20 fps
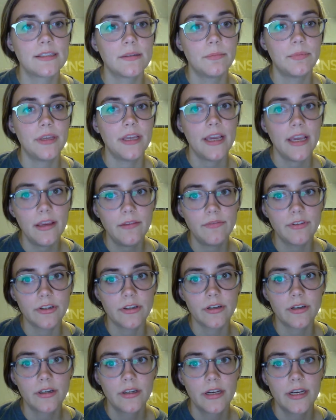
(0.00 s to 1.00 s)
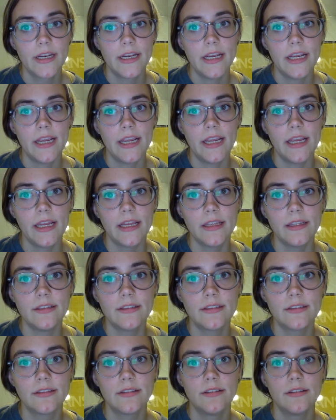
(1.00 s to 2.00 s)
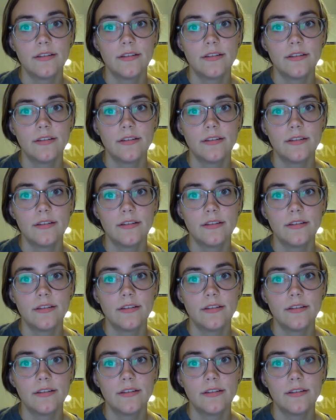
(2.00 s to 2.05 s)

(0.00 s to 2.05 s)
a behavior, and